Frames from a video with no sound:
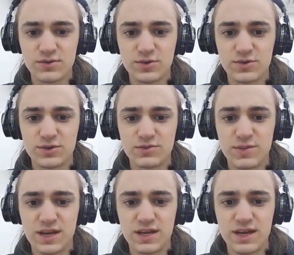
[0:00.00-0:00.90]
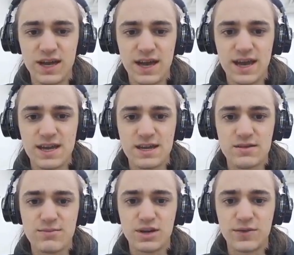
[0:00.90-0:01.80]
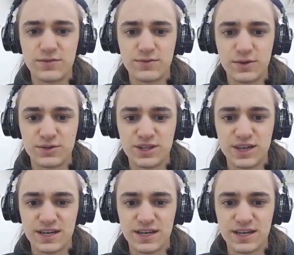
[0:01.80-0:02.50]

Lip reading: is I'm going to make a bit of a floating